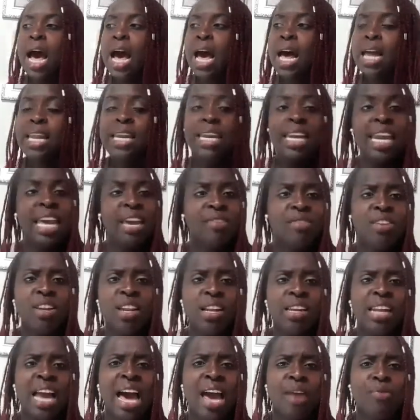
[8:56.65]
living a
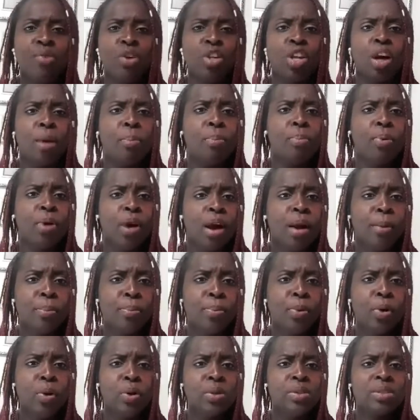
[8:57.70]
life without
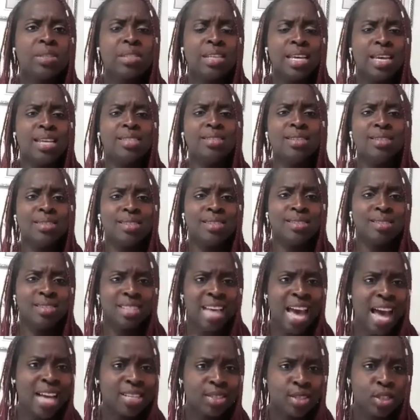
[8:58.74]
purpose is a
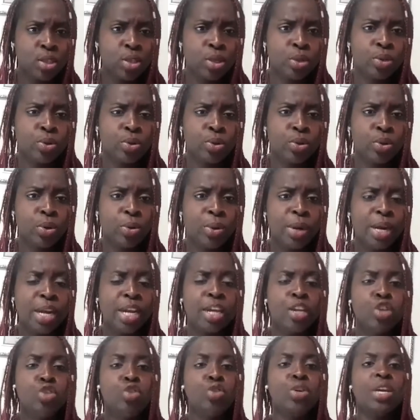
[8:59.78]
disaster. All right,
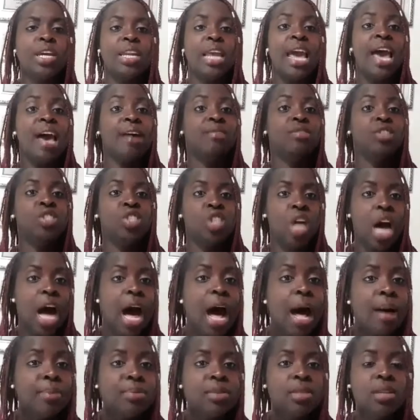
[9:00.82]
you can have
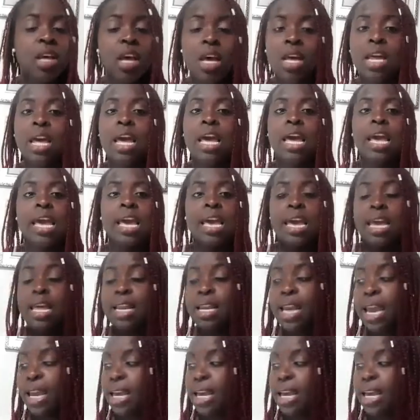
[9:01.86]
jobs, like